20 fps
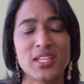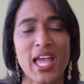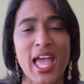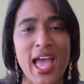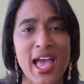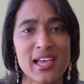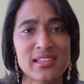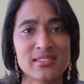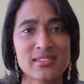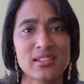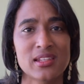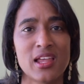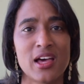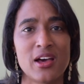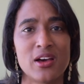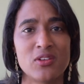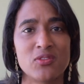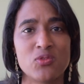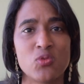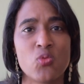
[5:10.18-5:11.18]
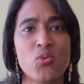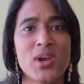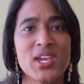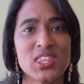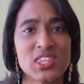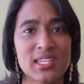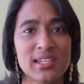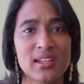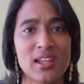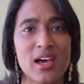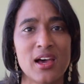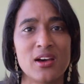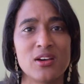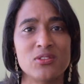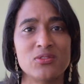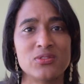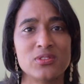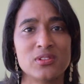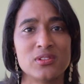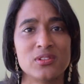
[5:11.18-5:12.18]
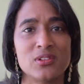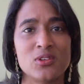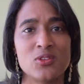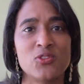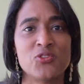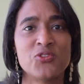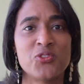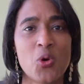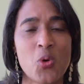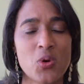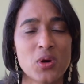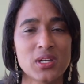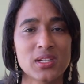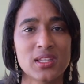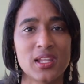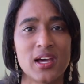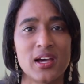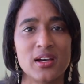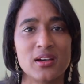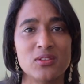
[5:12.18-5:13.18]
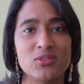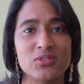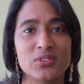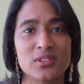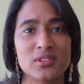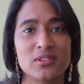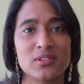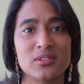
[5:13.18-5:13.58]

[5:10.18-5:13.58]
as love, with love, for love.